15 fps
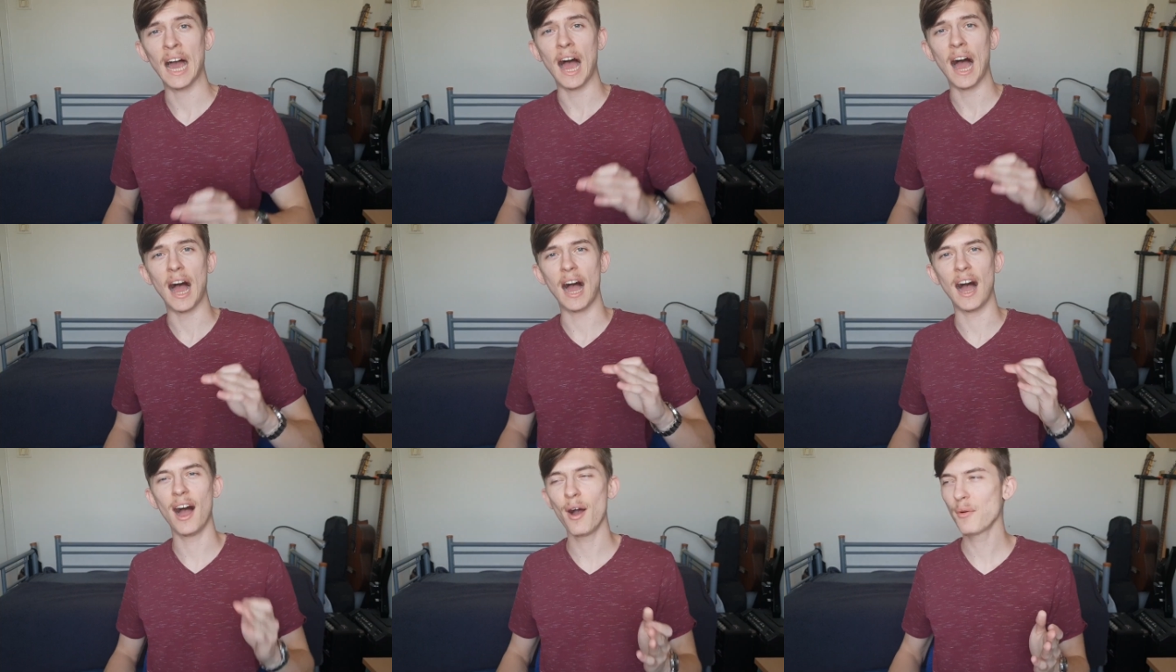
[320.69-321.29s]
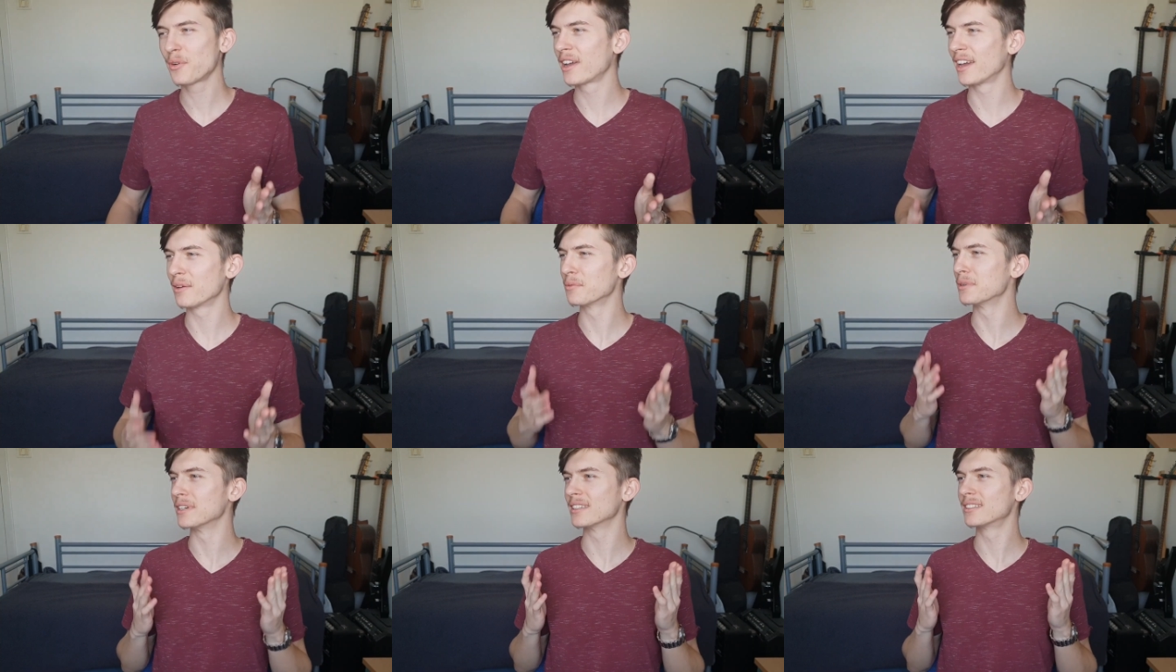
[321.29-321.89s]
how can
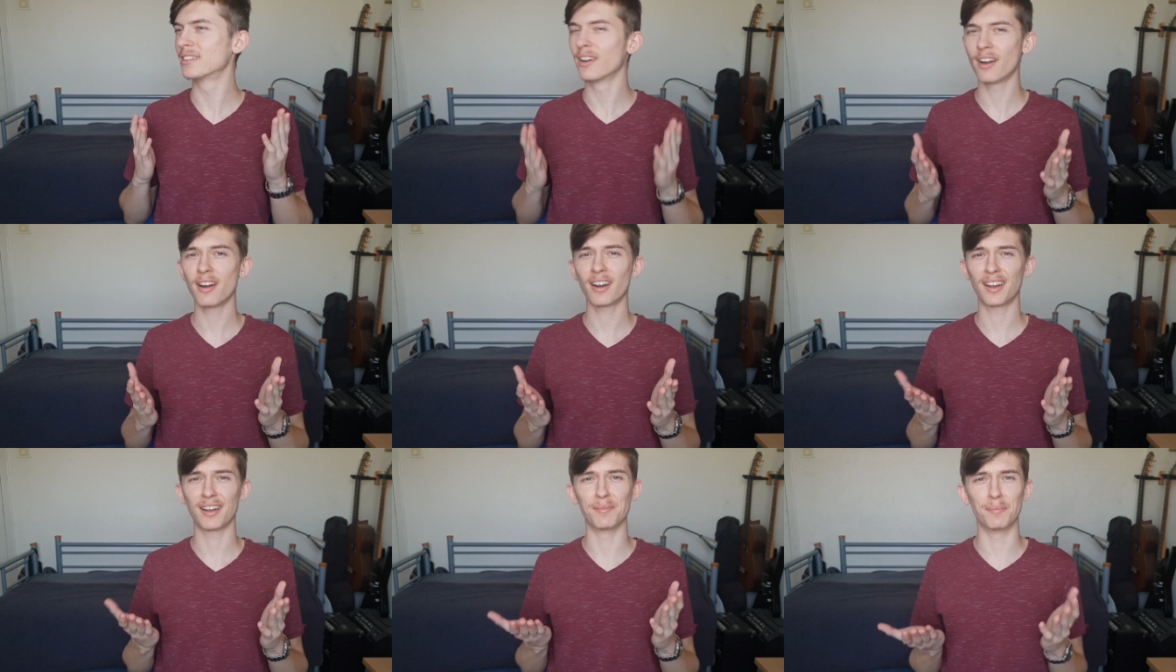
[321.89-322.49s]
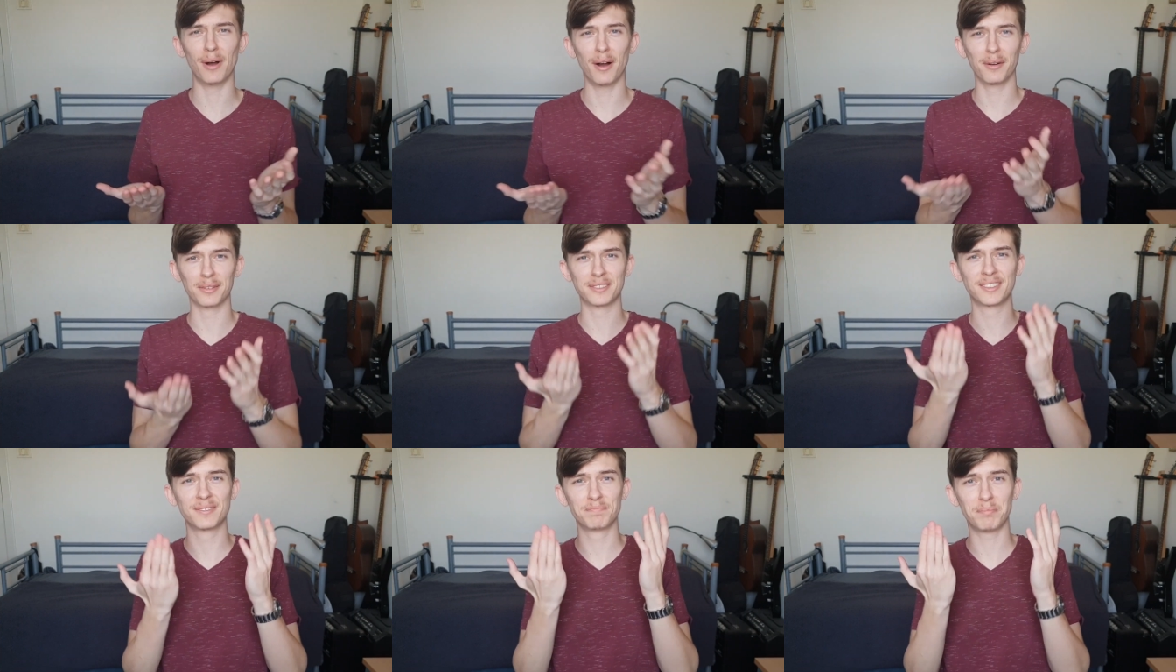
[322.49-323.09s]
we talk about
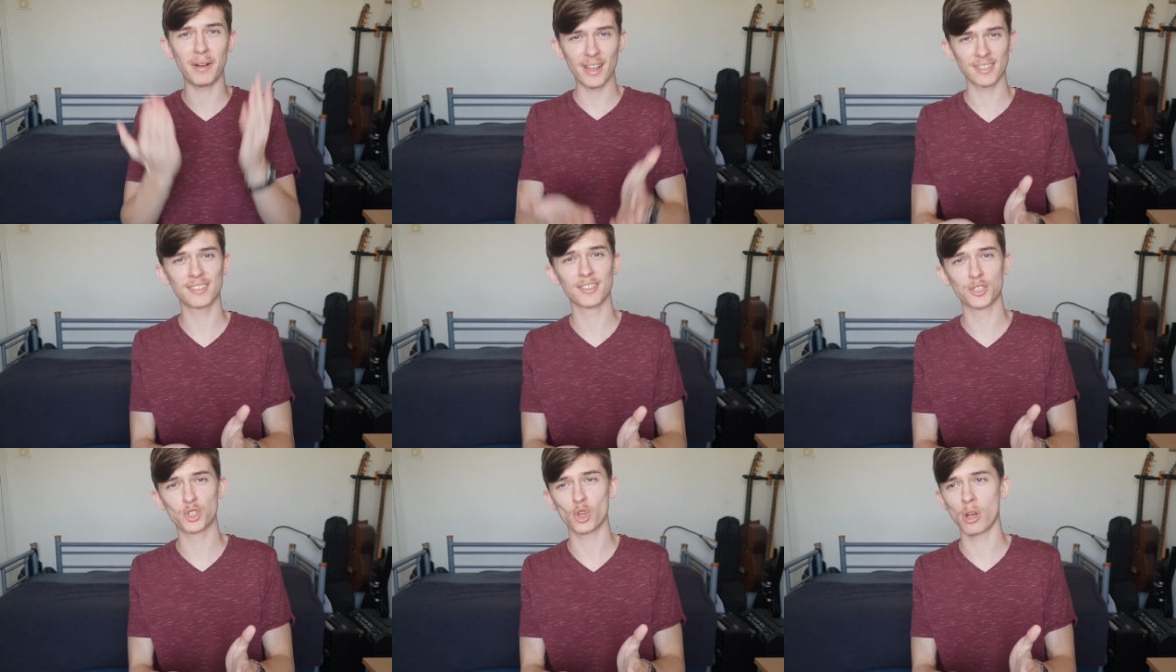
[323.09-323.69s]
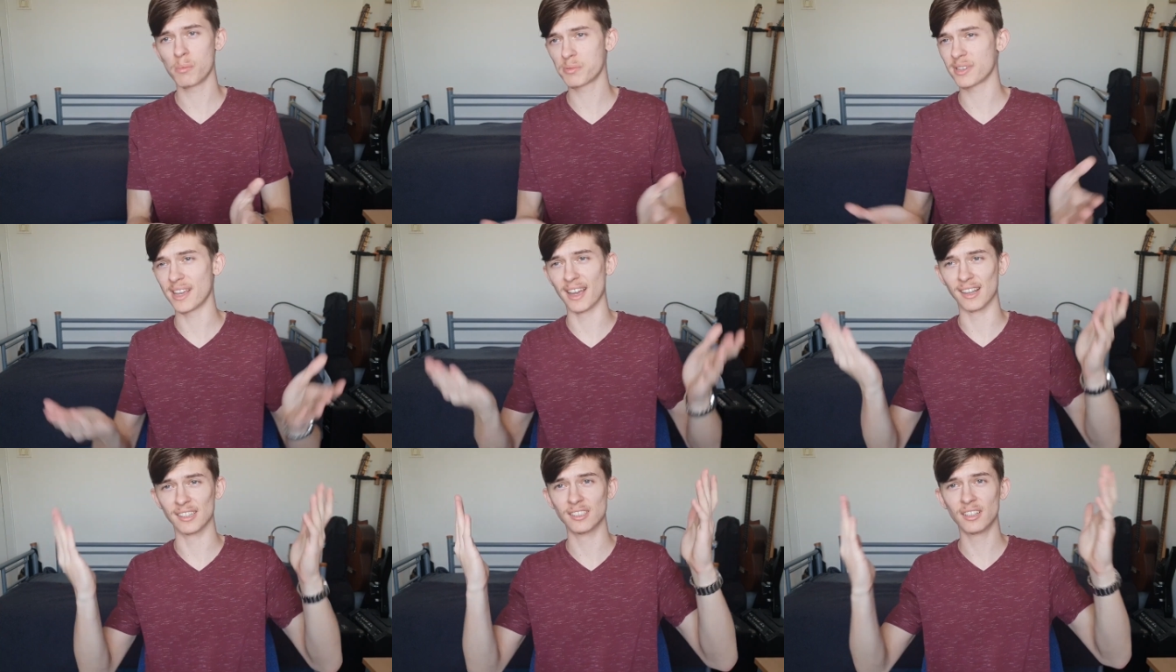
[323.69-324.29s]
puzzle shops
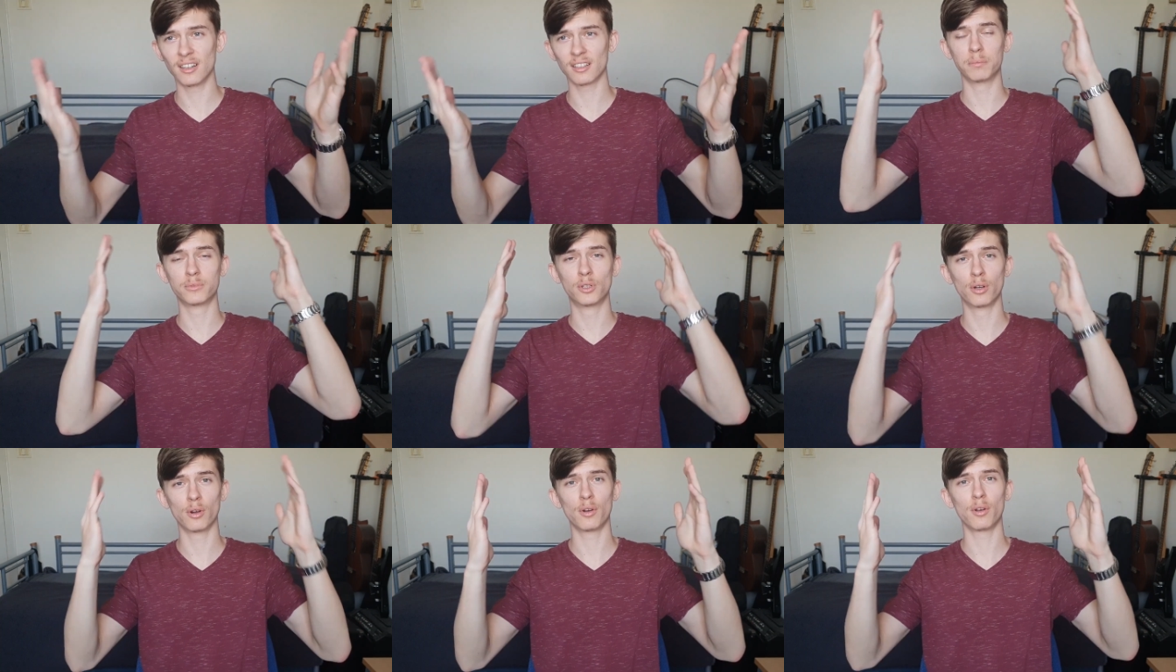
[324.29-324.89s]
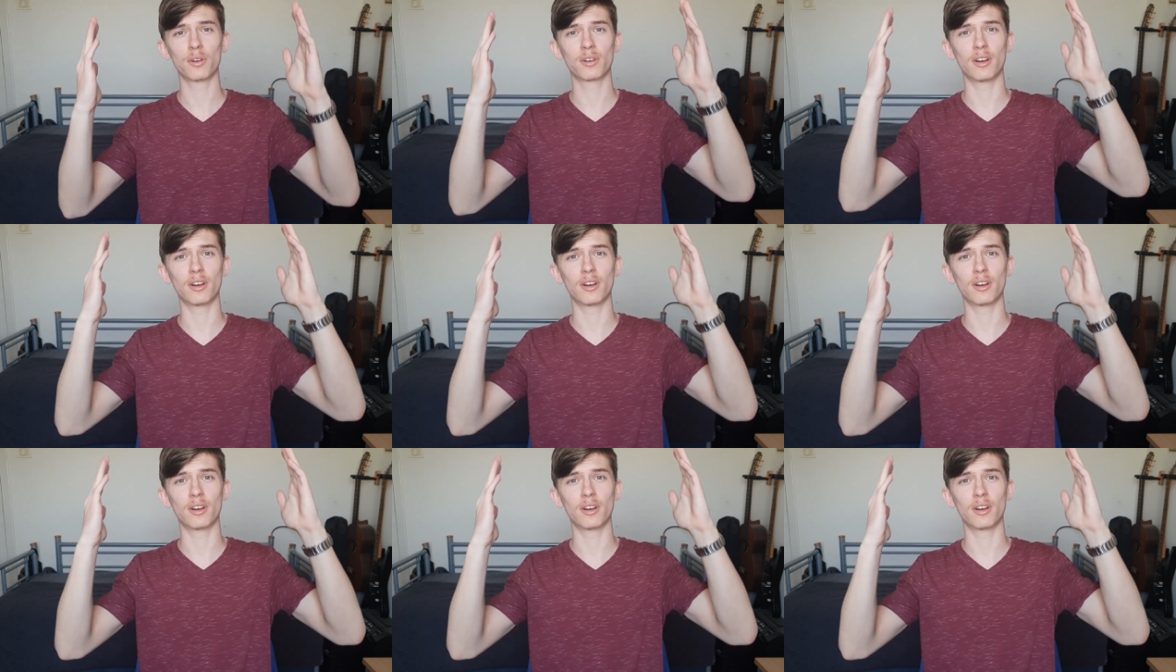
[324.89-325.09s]
and not talk